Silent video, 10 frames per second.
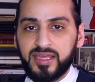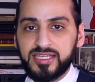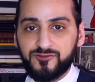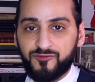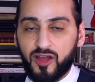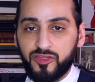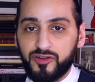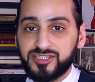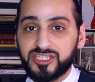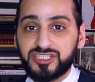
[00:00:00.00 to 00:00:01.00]
His father
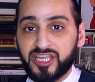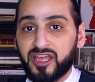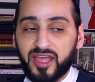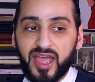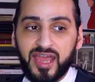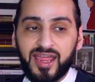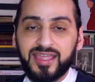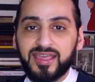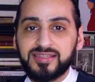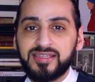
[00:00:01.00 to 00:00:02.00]
is a sheikh, and I
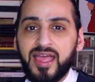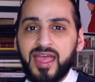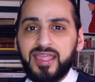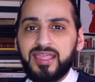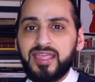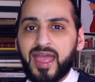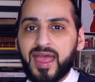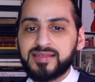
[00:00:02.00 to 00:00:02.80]
guess he